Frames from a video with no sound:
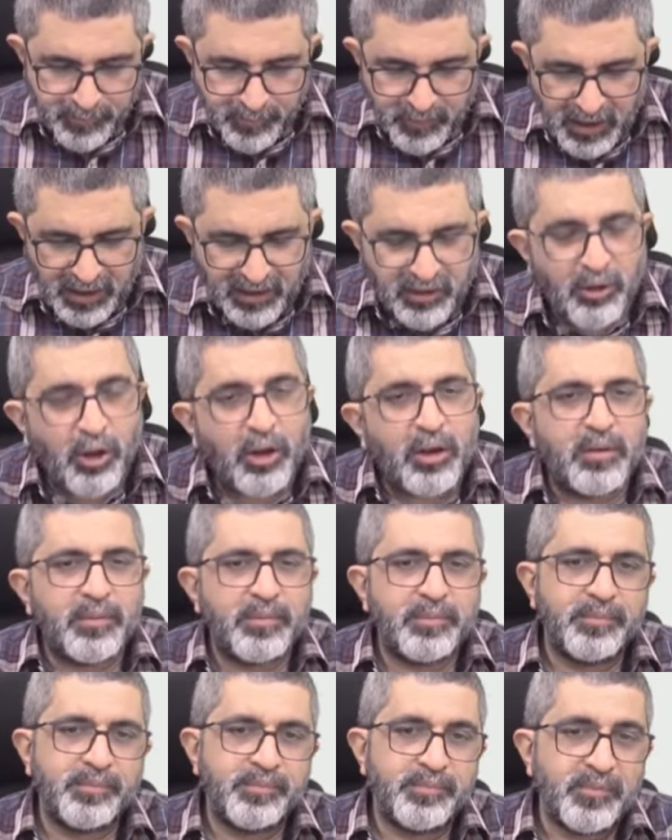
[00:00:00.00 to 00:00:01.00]
That's all.
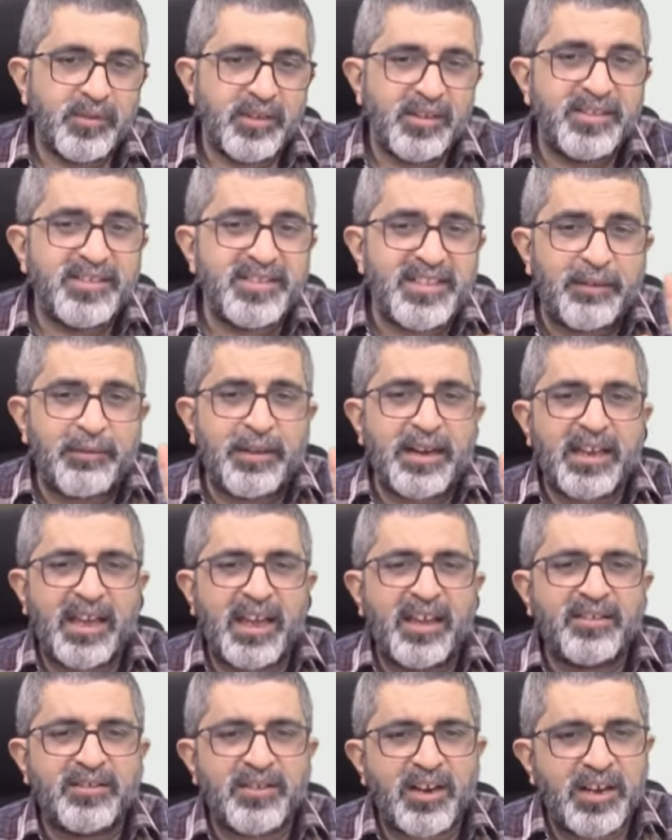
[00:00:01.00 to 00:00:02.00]
Seven
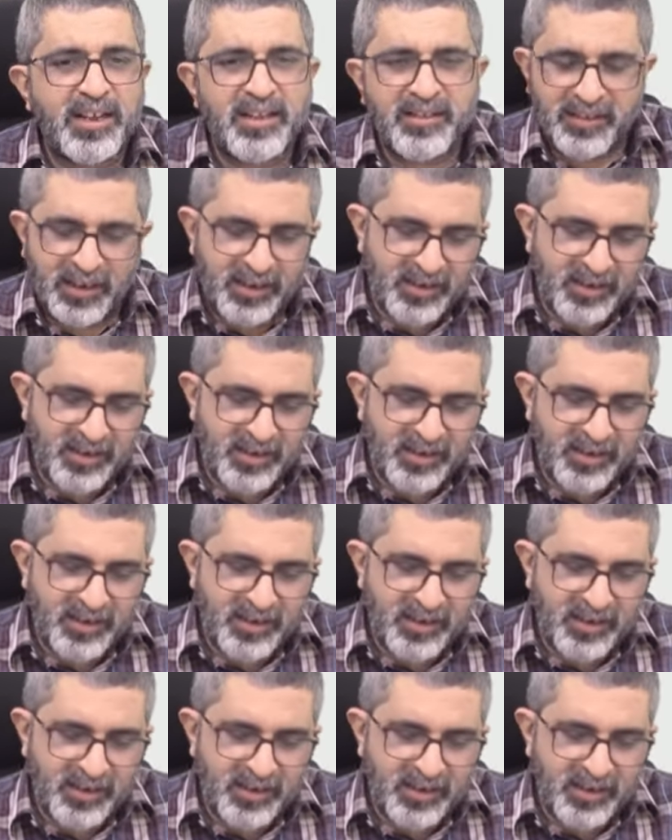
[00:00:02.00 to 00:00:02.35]
case studies,